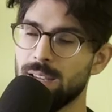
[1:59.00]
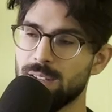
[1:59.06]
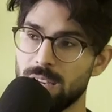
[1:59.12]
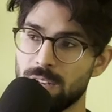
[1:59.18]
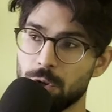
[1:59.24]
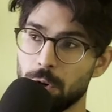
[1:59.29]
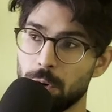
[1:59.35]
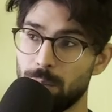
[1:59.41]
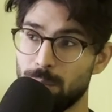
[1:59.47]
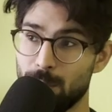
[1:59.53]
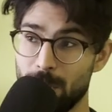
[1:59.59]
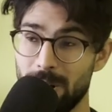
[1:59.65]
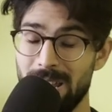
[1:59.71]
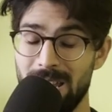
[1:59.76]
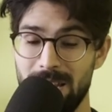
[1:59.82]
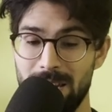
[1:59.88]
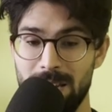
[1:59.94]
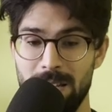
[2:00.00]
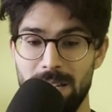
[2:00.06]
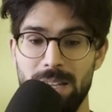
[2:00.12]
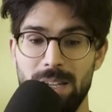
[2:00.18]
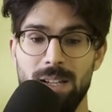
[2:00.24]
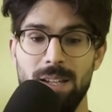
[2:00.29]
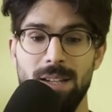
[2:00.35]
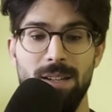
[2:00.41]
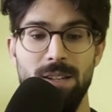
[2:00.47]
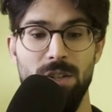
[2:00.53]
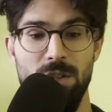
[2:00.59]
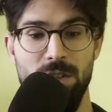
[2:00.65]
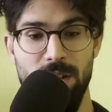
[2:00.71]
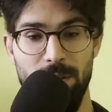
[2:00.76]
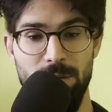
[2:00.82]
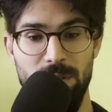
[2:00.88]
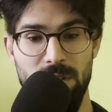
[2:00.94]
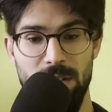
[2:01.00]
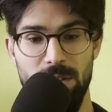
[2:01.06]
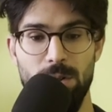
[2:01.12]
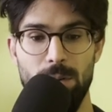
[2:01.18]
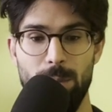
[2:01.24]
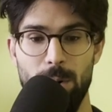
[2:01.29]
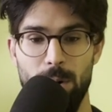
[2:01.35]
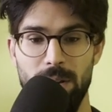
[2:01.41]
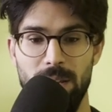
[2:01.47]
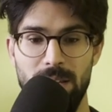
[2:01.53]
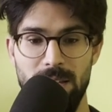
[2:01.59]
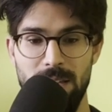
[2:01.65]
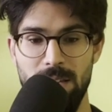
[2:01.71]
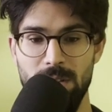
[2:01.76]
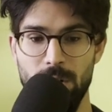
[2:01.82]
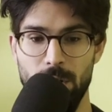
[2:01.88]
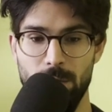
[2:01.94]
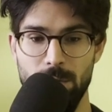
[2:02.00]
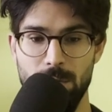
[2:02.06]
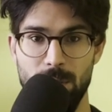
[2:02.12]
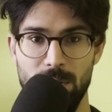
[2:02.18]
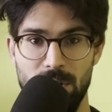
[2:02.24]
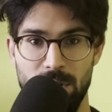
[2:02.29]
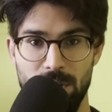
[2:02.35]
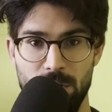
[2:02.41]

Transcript: is that your brain shifts into burning ketones, which in